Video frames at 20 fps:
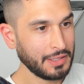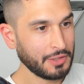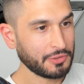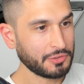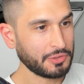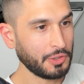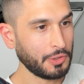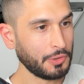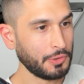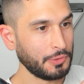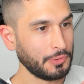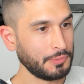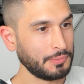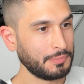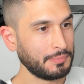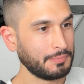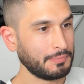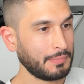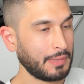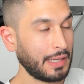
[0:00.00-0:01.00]

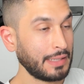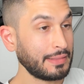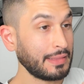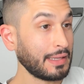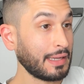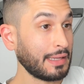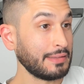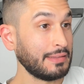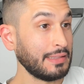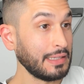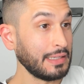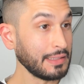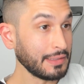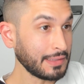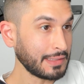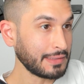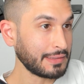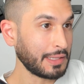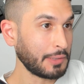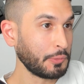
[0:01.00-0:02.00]
So I think
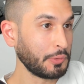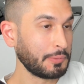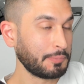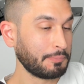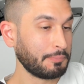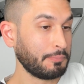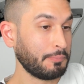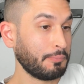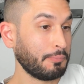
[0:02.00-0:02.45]
ideally they would